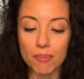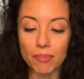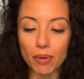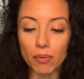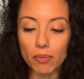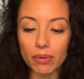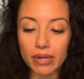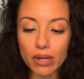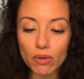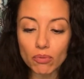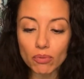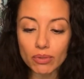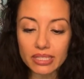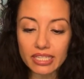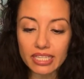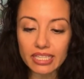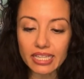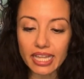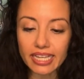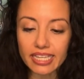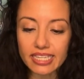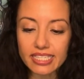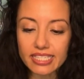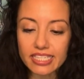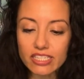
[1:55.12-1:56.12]
But what I really
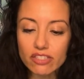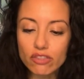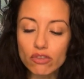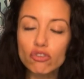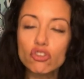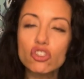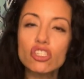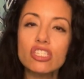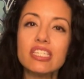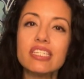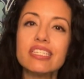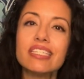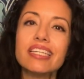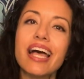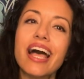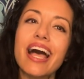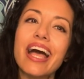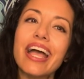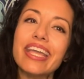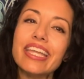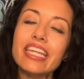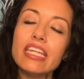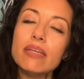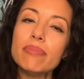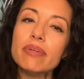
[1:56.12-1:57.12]
like is these are just a
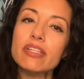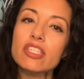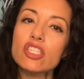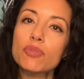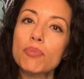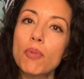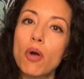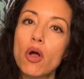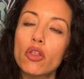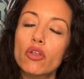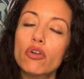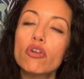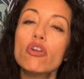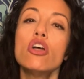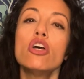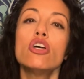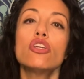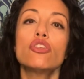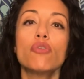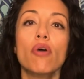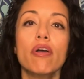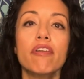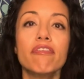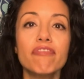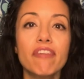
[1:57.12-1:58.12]
tiny bit smaller.
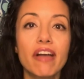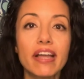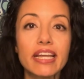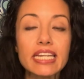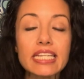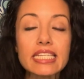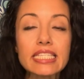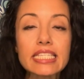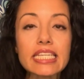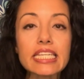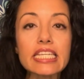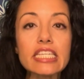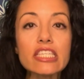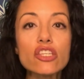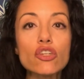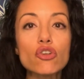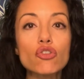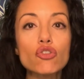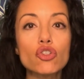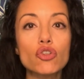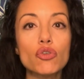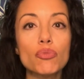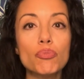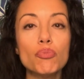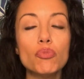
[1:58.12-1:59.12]
So I find it's easier
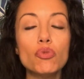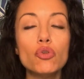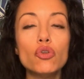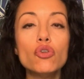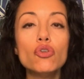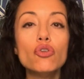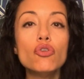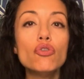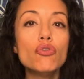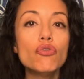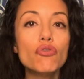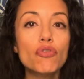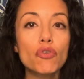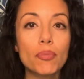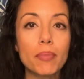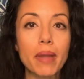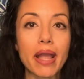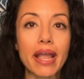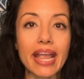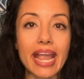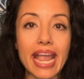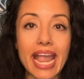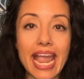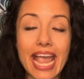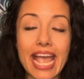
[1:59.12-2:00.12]
to maneuver my
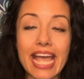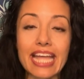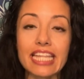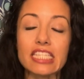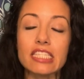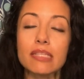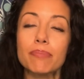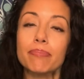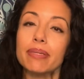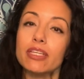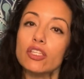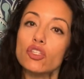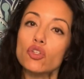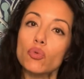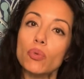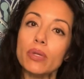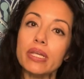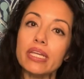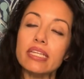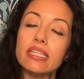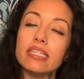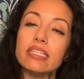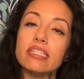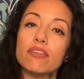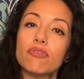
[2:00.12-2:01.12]
hands
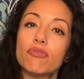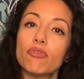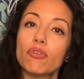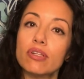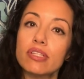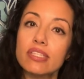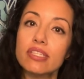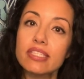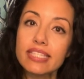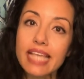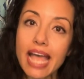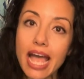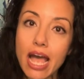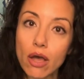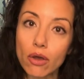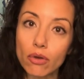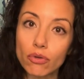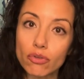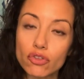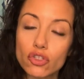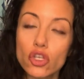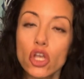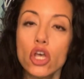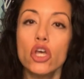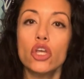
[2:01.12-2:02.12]
between different
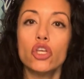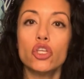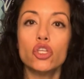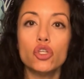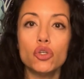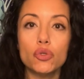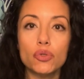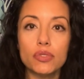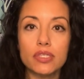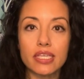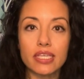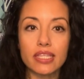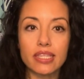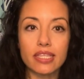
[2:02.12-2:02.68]
sounds using